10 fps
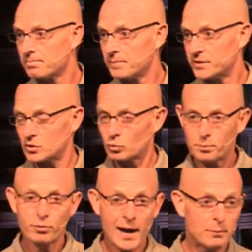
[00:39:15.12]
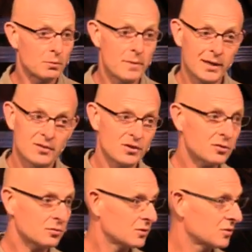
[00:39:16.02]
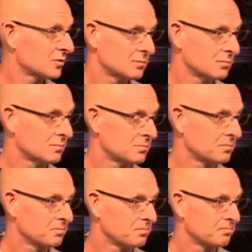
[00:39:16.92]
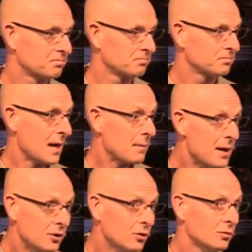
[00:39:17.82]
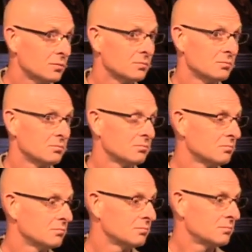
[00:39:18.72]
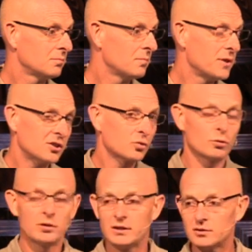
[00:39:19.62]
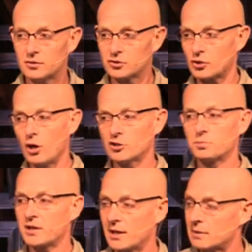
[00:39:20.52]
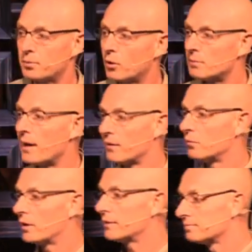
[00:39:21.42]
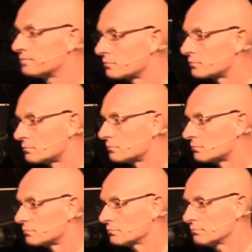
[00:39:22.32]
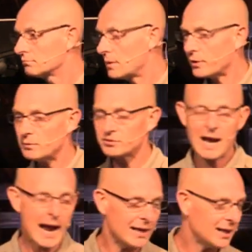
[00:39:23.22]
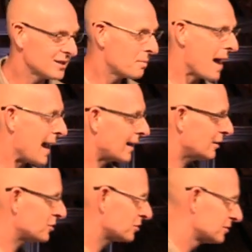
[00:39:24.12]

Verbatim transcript: This is where pride would make its entrance. How about you? This is really Saul's beginning point, by the way. Remember, he was hiding in the baggage,